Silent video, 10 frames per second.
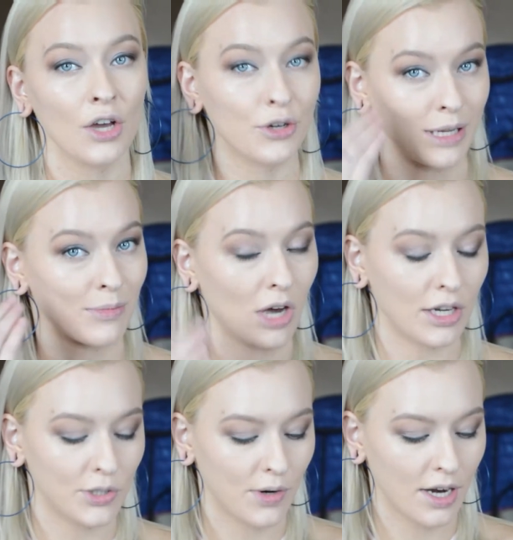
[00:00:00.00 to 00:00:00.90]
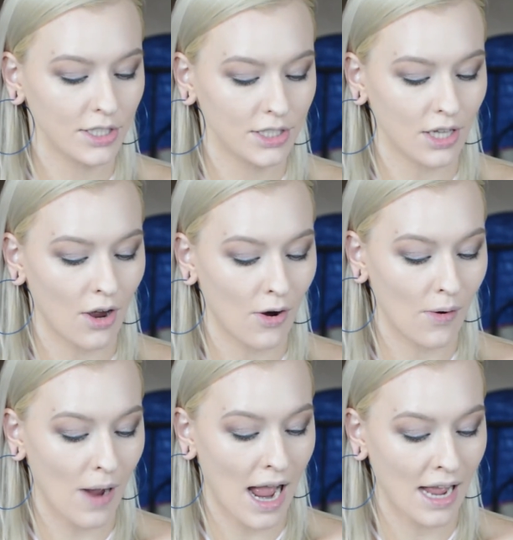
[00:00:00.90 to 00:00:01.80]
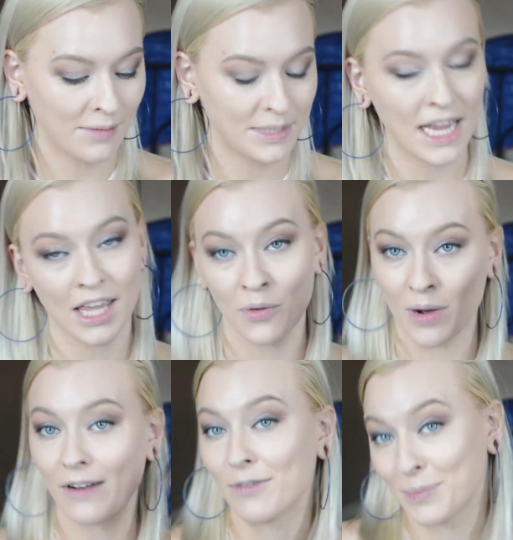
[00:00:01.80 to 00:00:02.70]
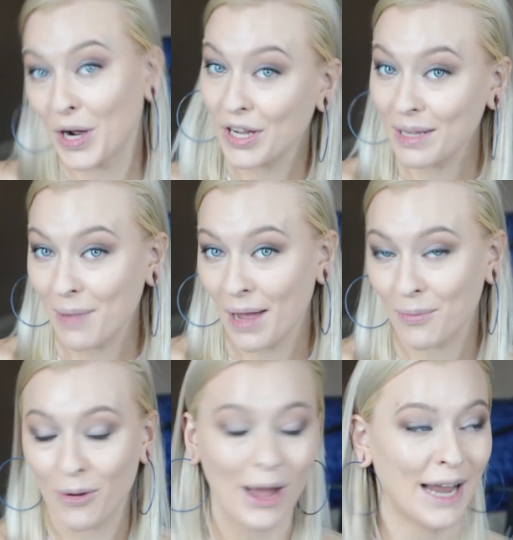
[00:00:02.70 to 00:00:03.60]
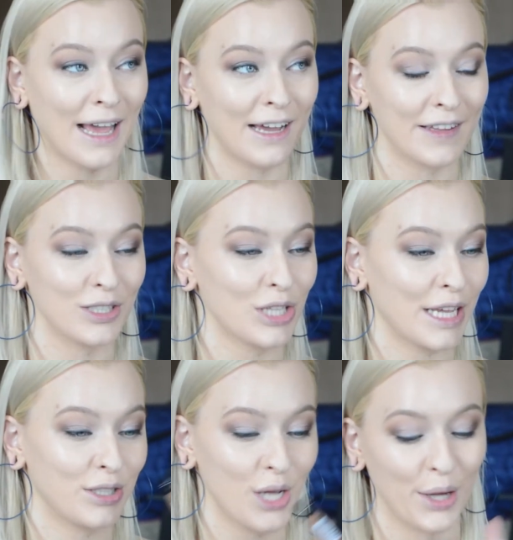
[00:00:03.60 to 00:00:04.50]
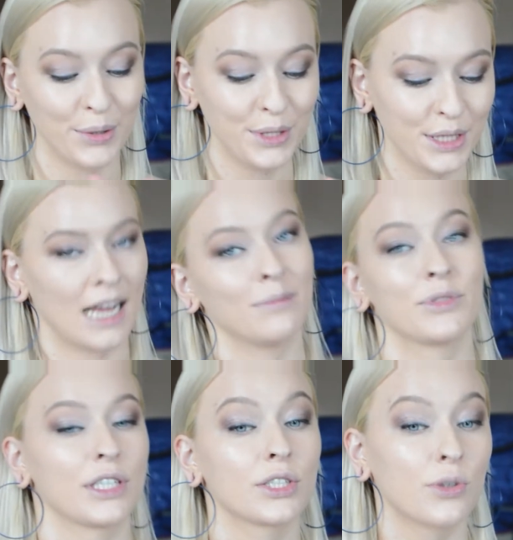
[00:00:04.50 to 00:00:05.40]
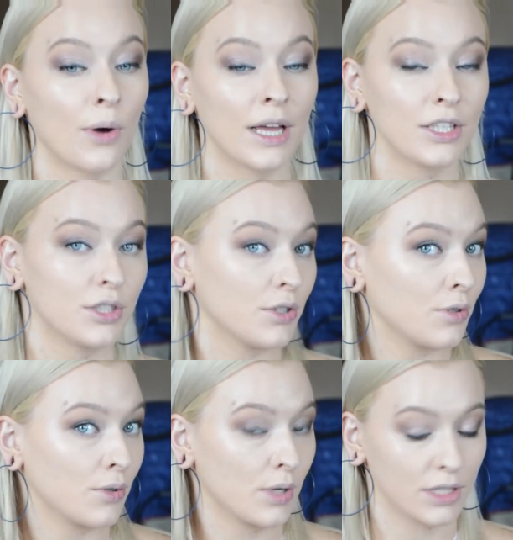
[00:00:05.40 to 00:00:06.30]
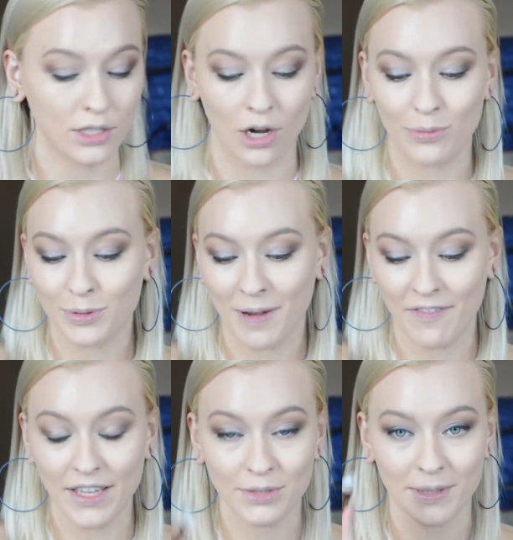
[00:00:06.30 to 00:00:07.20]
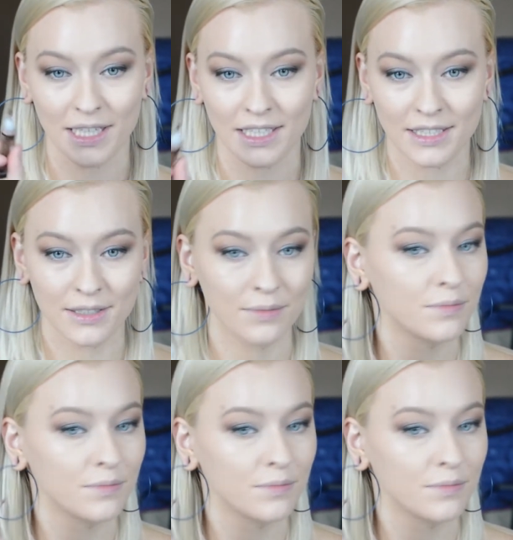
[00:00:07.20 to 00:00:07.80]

cream contour, so I'm taking one from Carly Bible and I got the shade Toast. I'm just going to sculpt my face with this.